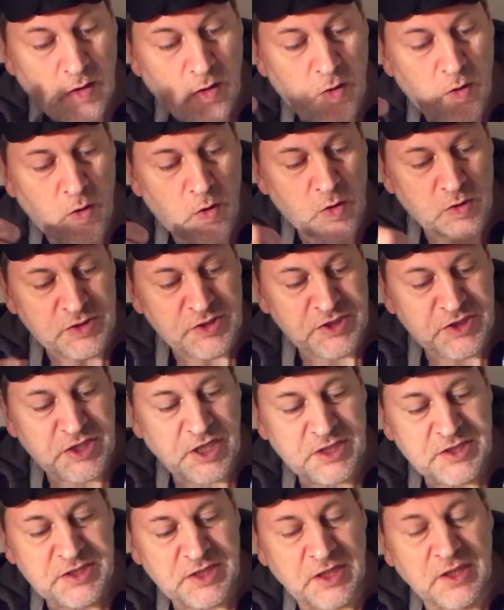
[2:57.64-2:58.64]
or
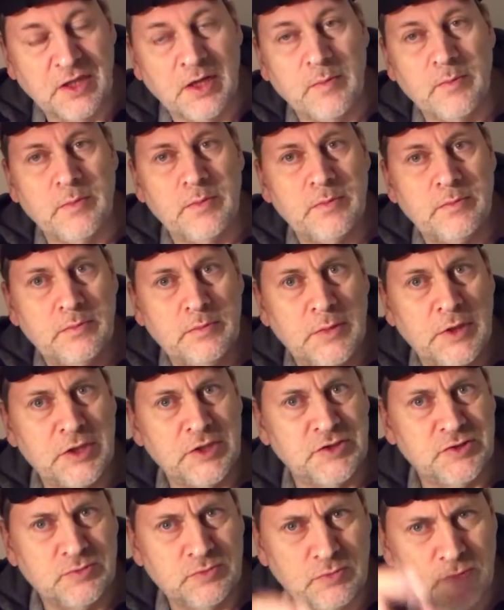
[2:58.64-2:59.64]
judging them as
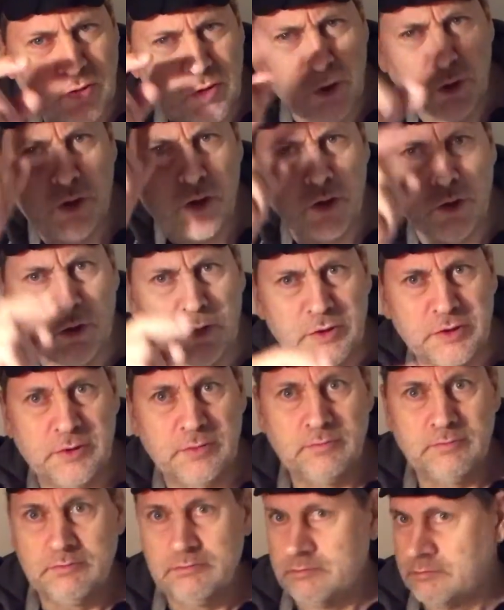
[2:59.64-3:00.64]
good thought,
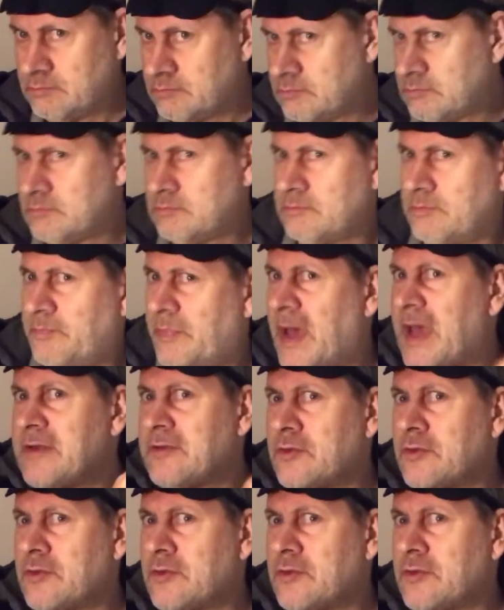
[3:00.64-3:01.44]
bad